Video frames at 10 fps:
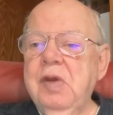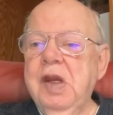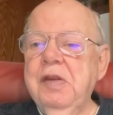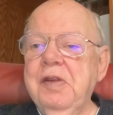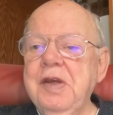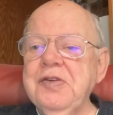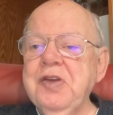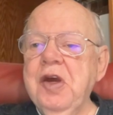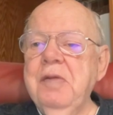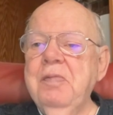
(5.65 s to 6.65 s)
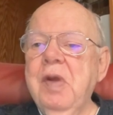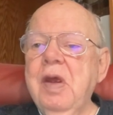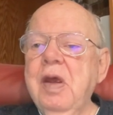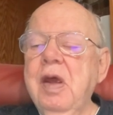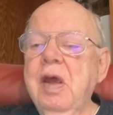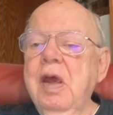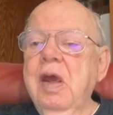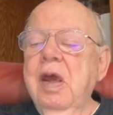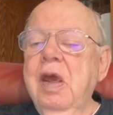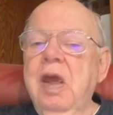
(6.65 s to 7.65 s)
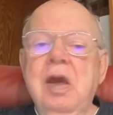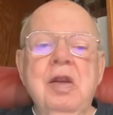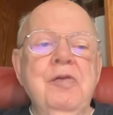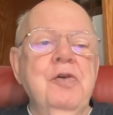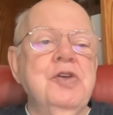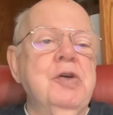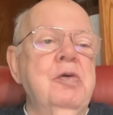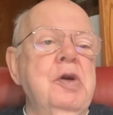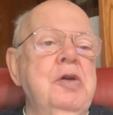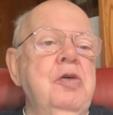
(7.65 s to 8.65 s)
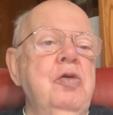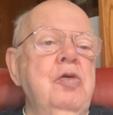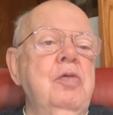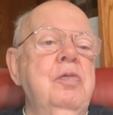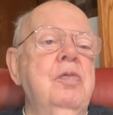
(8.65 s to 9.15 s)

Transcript: getting things done. And the first thing we're going to do,